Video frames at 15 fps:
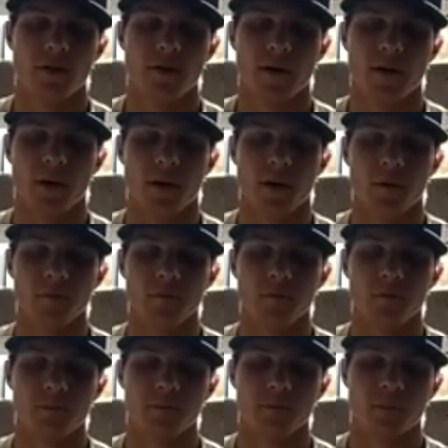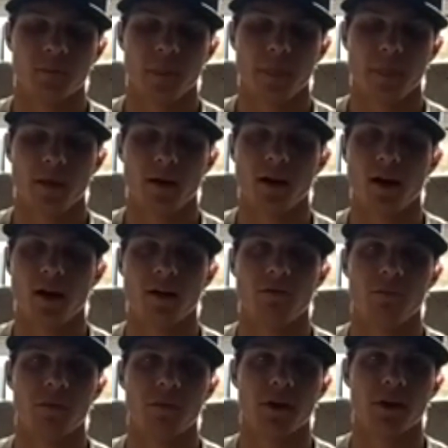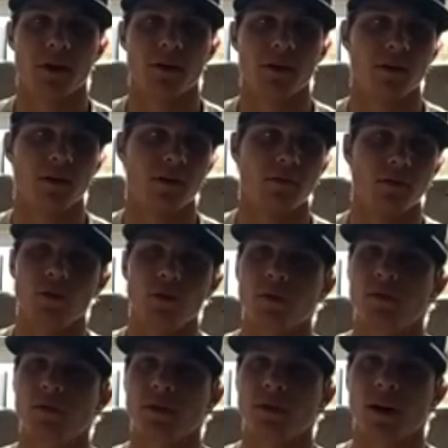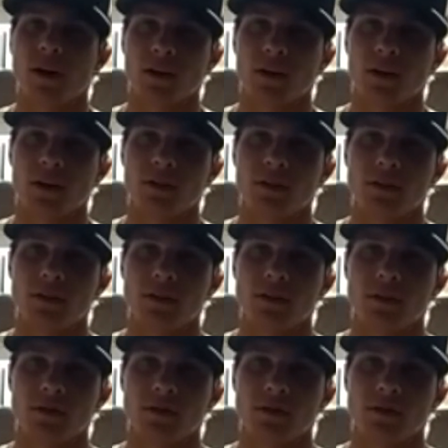Um, I have a pair of Louis Vuitton cleats.